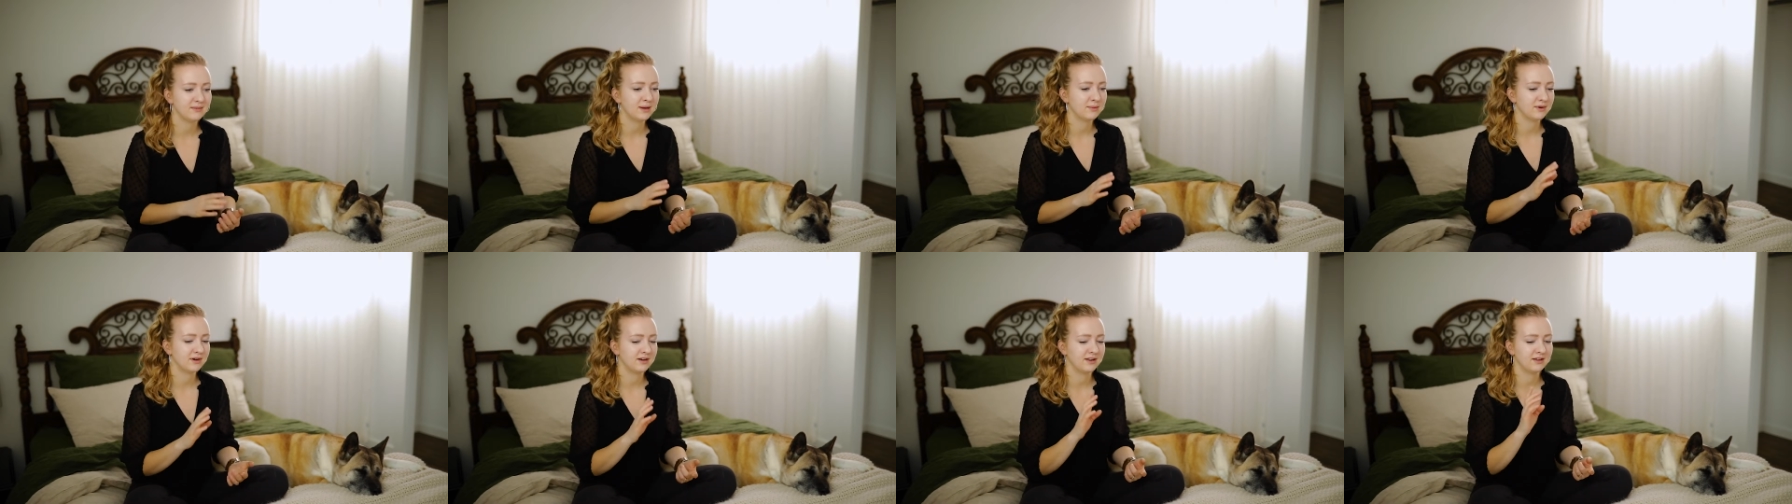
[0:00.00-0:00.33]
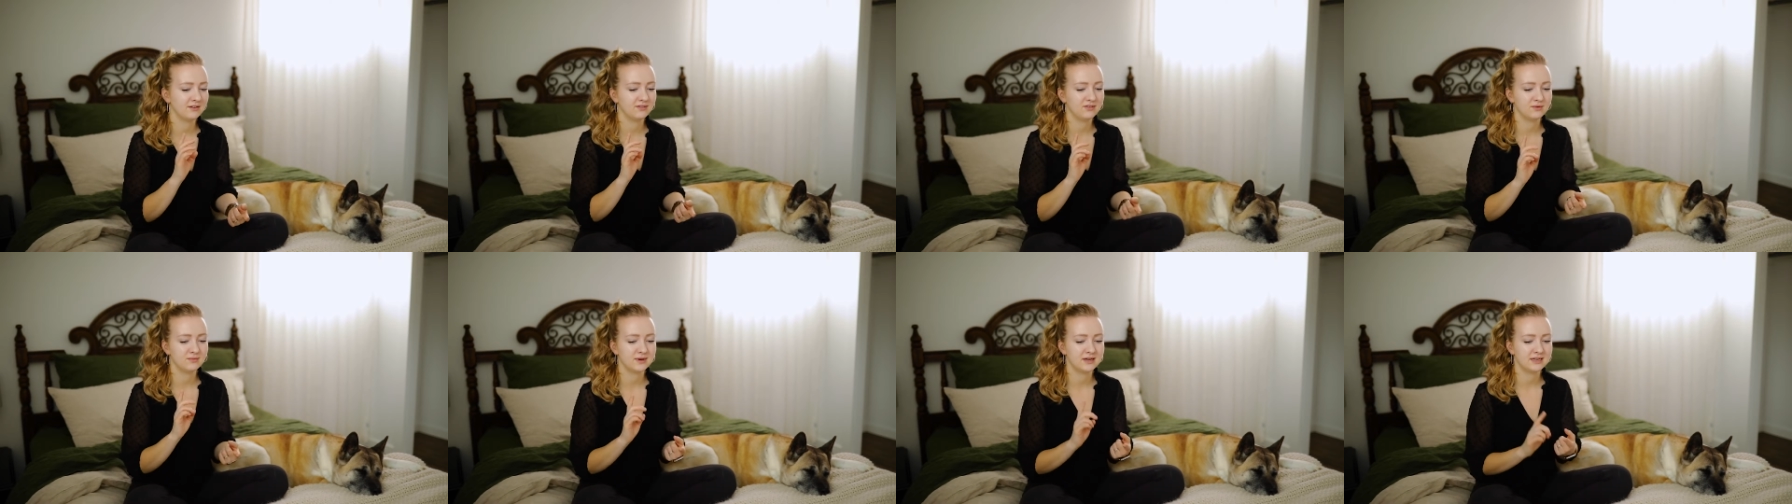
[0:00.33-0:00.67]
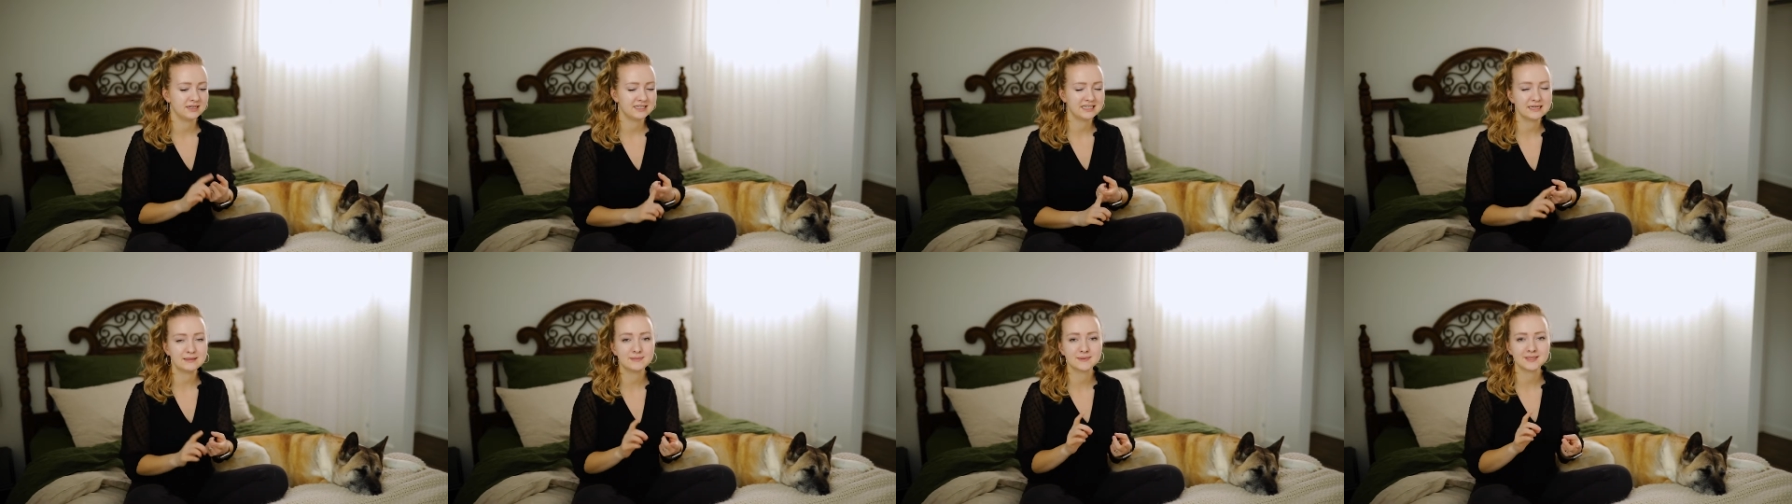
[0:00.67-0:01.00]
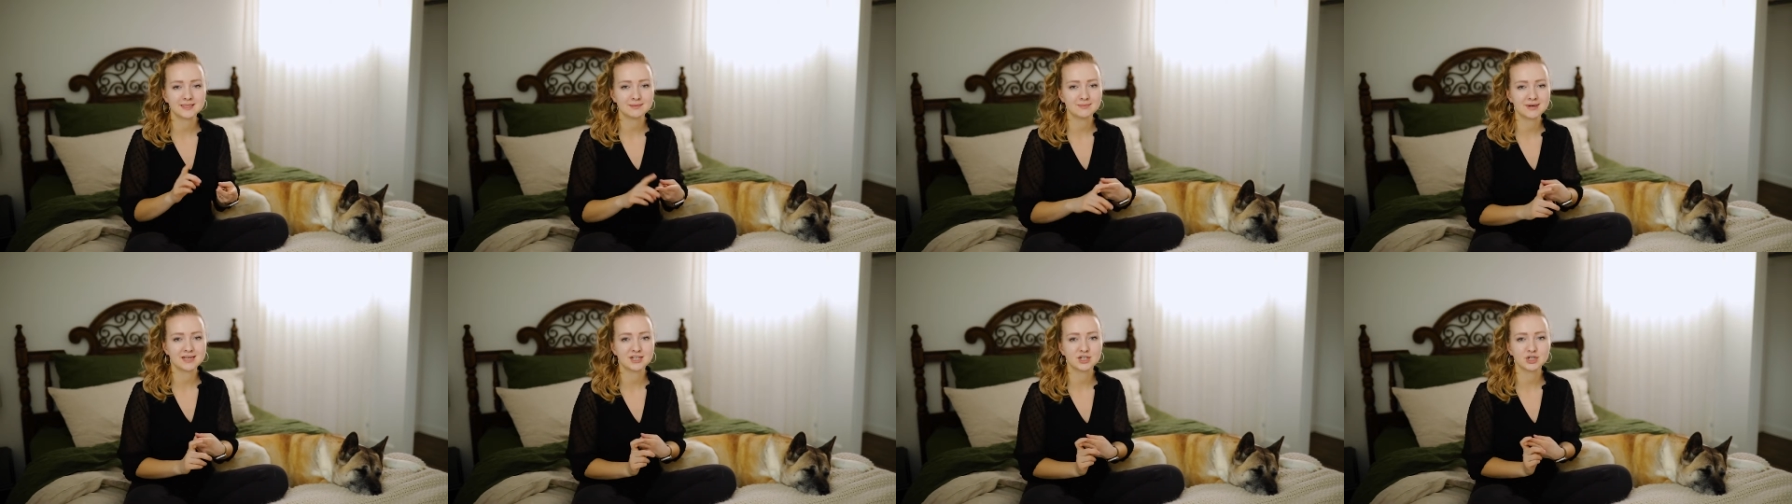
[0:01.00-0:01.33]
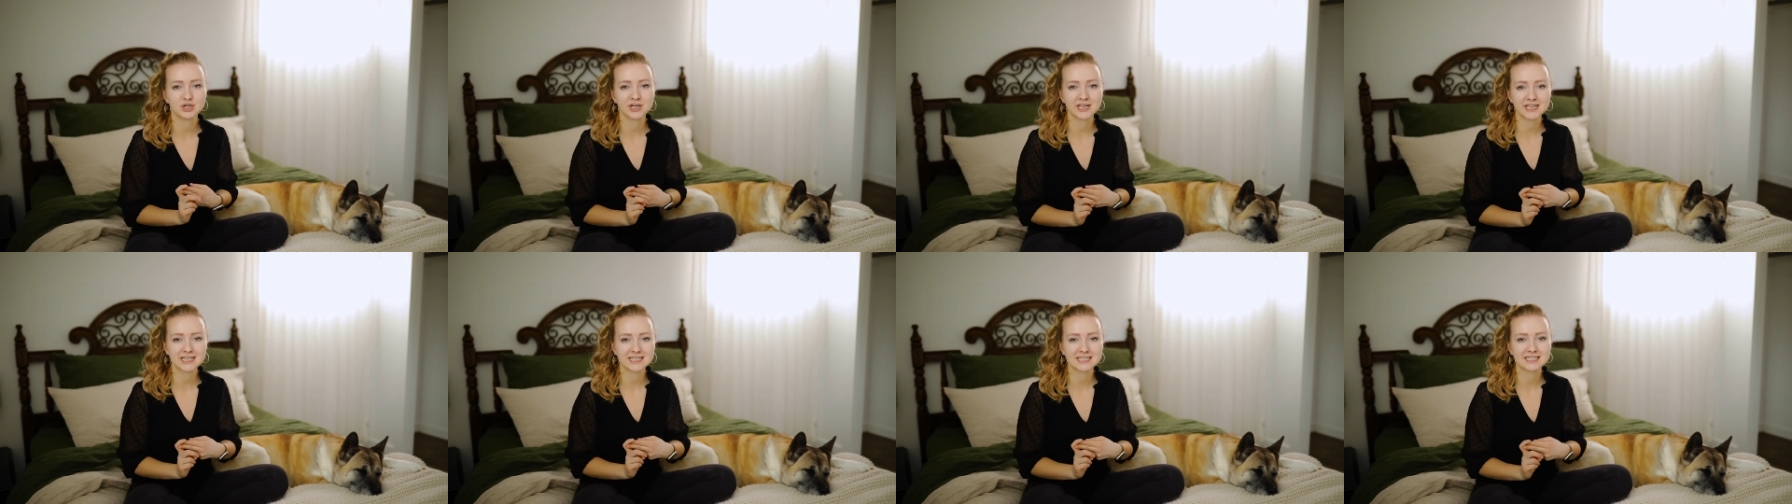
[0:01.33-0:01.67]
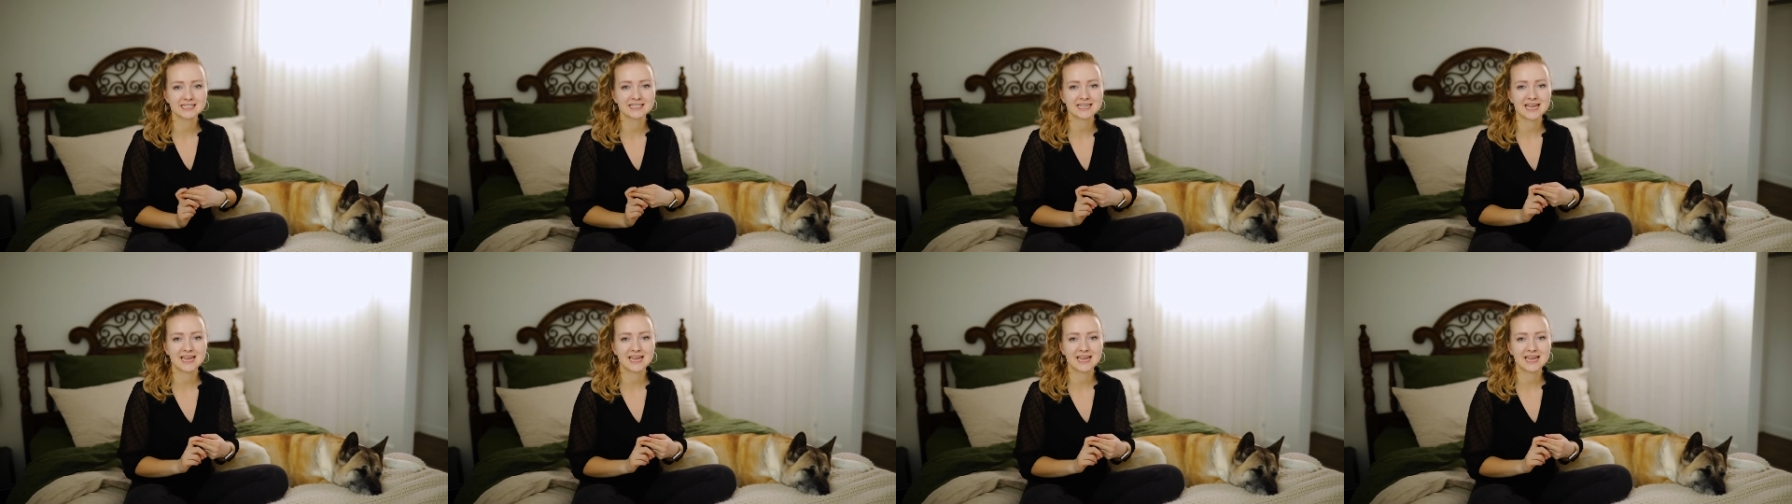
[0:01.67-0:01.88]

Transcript: I'm going to give you my tips and my tricks.